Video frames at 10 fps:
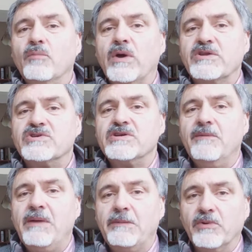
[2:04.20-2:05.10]
in which
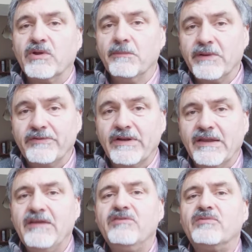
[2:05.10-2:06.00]
people can be
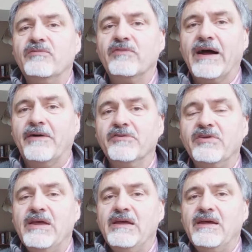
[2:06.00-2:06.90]
released from
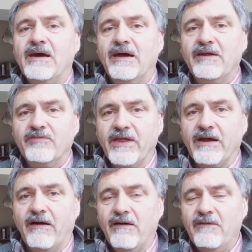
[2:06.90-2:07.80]
vows if they
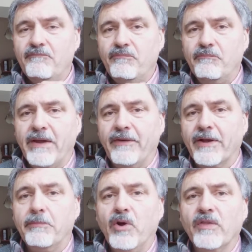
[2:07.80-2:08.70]
are bearing
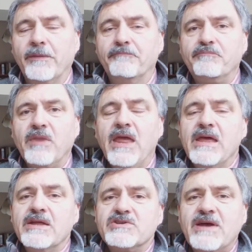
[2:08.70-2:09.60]
upon them.
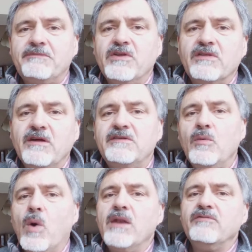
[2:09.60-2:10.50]
Chapter
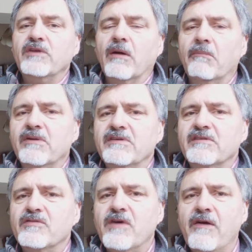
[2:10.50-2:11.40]
31 of Numbers
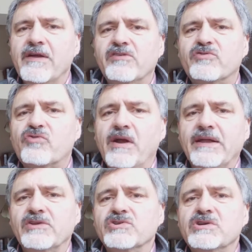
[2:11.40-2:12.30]
is a very
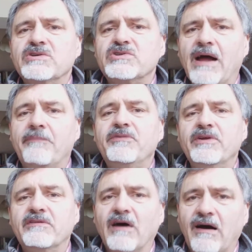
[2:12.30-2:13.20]
strange
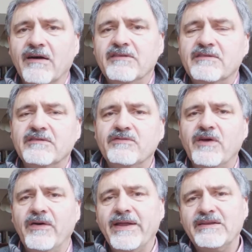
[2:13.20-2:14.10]
chapter to us,
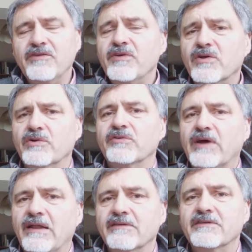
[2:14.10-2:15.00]
very difficult to
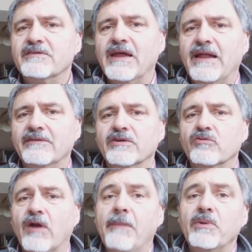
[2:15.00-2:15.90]
understand
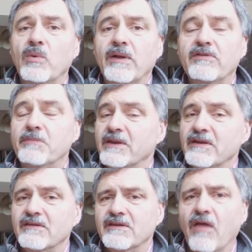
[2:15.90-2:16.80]
and grapple with, but
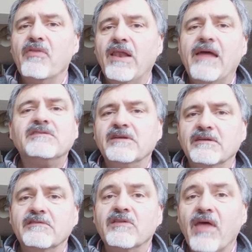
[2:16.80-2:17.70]
nonetheless it
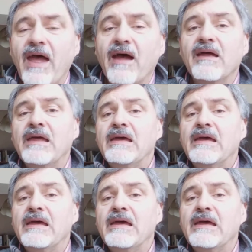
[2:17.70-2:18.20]
is there.